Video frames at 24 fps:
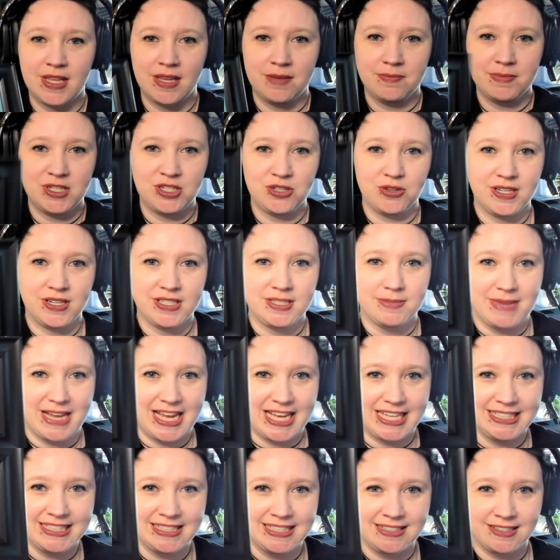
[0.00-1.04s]
Majora's
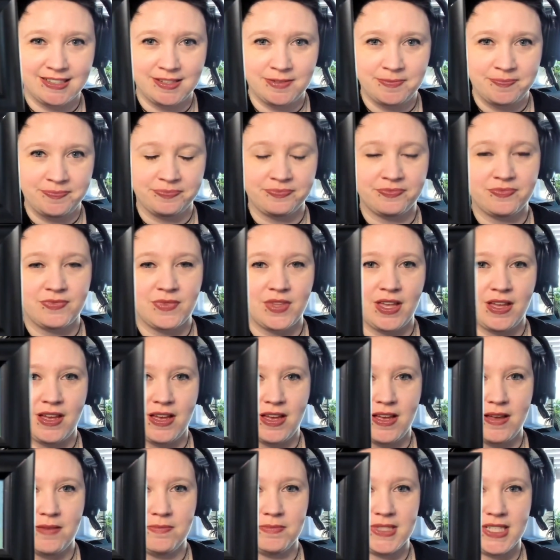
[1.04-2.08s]
Mask um,